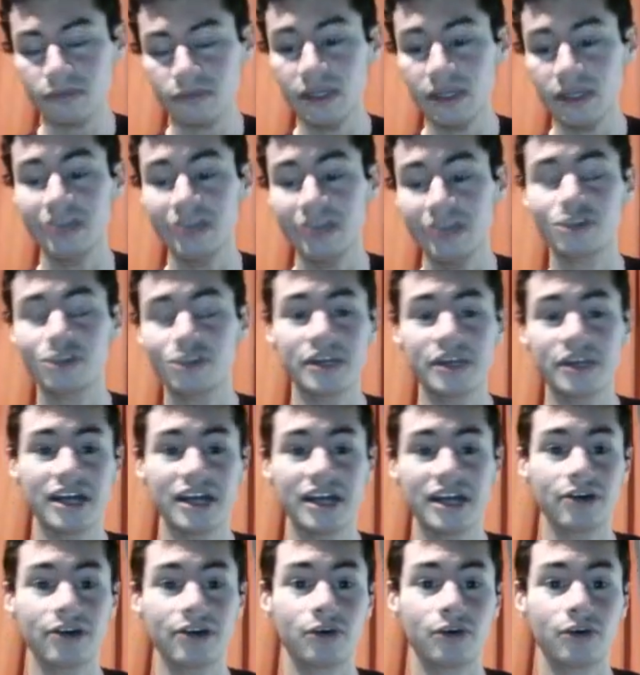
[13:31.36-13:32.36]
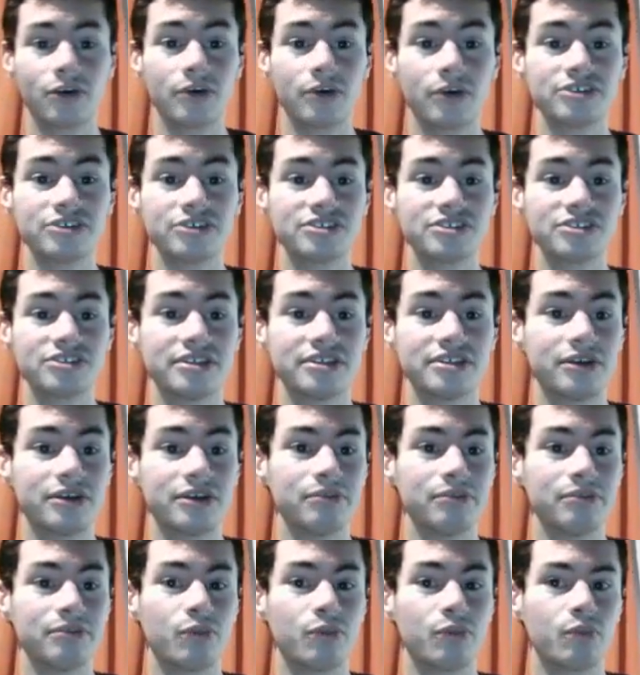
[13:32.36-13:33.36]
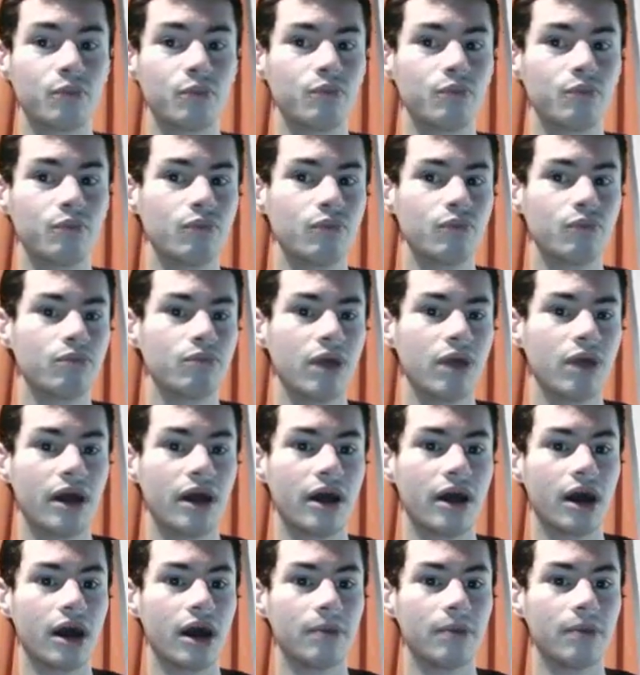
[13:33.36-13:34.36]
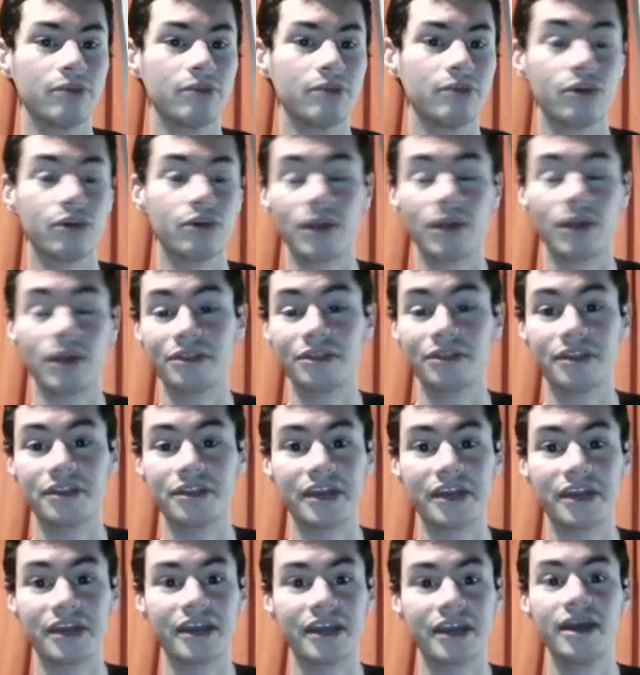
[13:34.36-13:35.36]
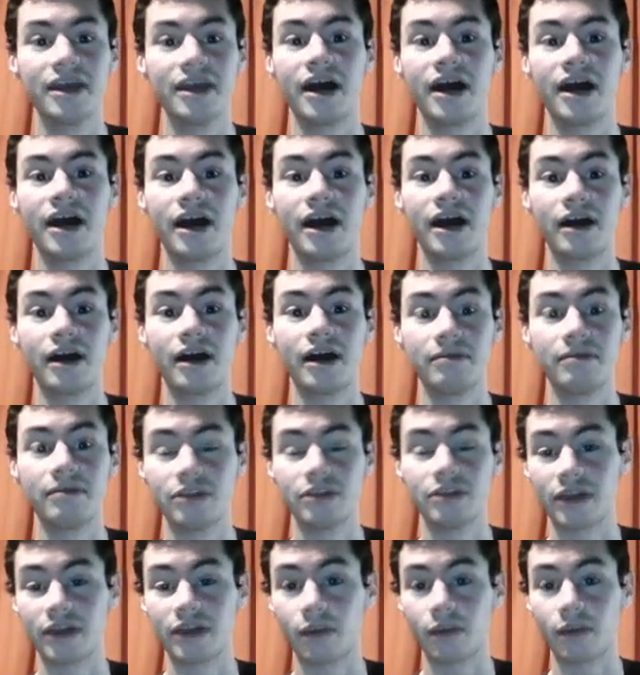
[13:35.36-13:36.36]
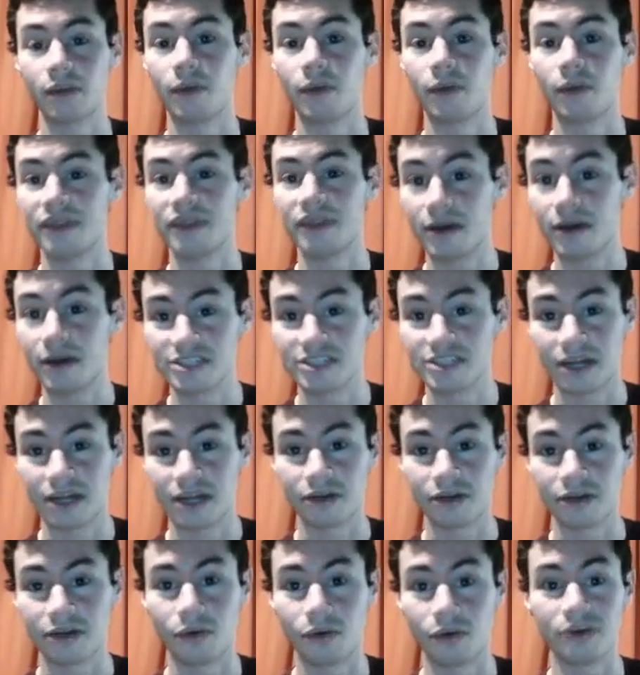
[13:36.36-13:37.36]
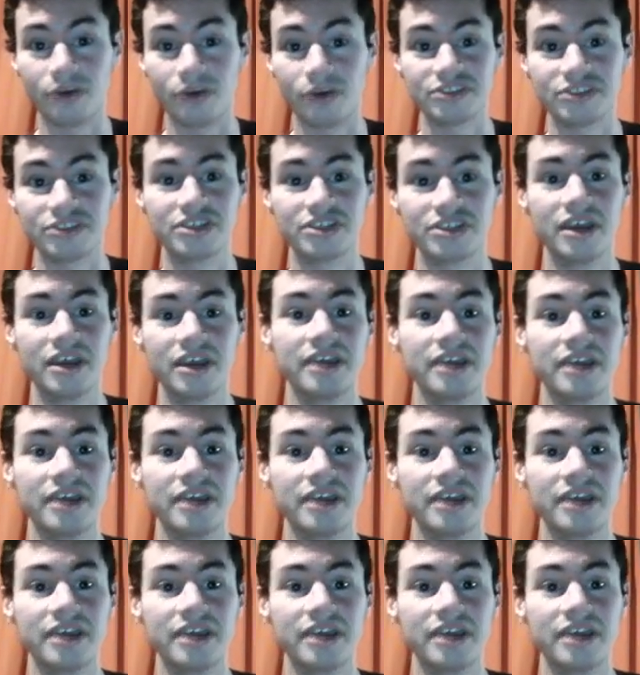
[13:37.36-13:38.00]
$20 course, rather than like like a $1,000 course,